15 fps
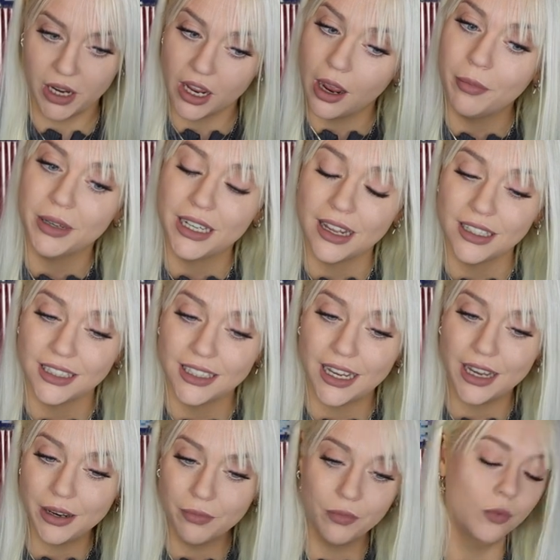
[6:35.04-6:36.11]
Megami
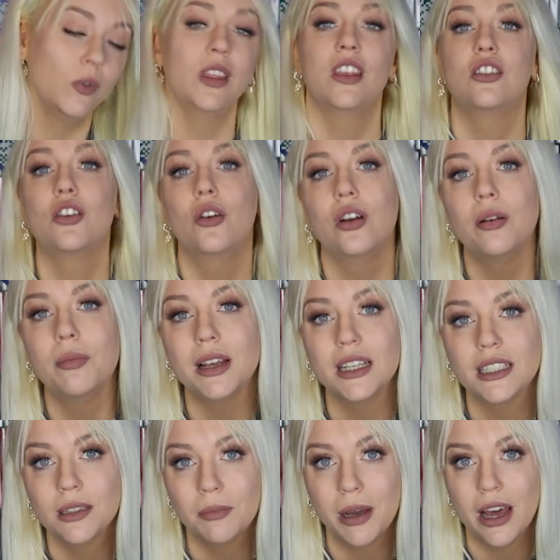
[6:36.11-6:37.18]
Tensei with the turn-based